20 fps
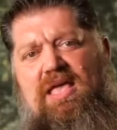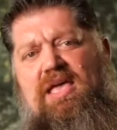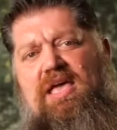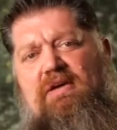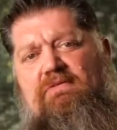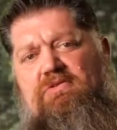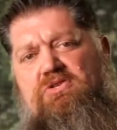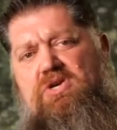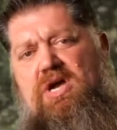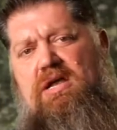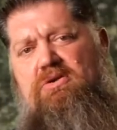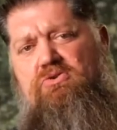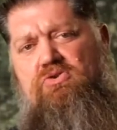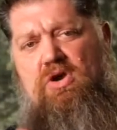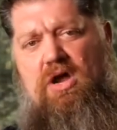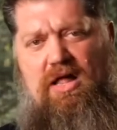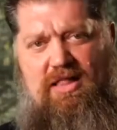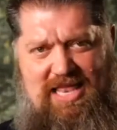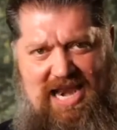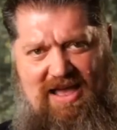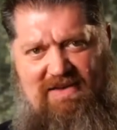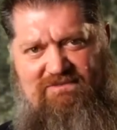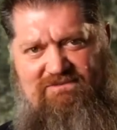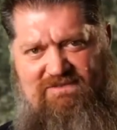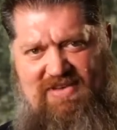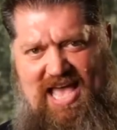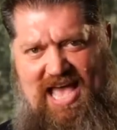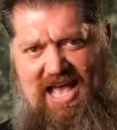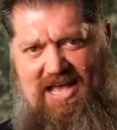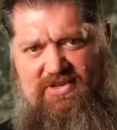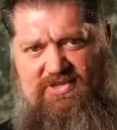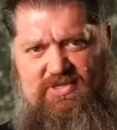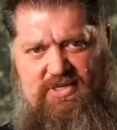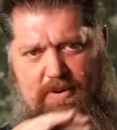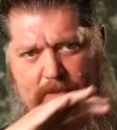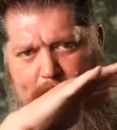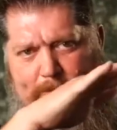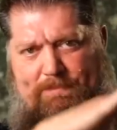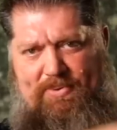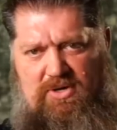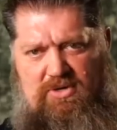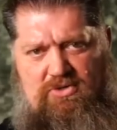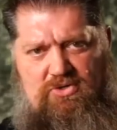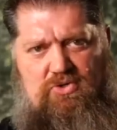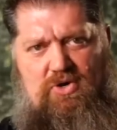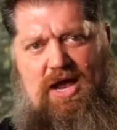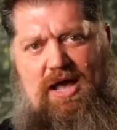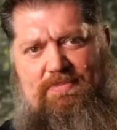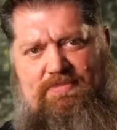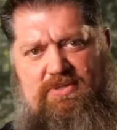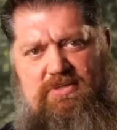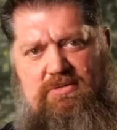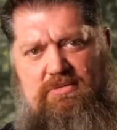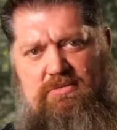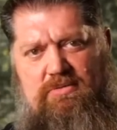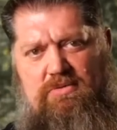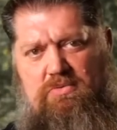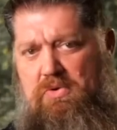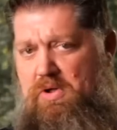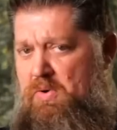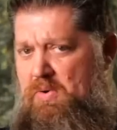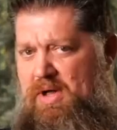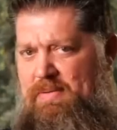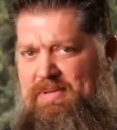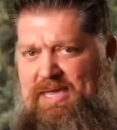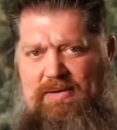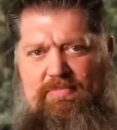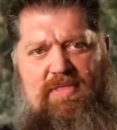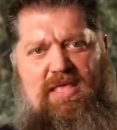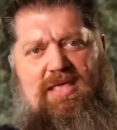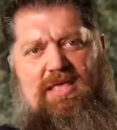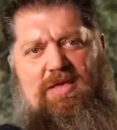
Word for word: If you're trying to draw it out fast, drops. What do I mean?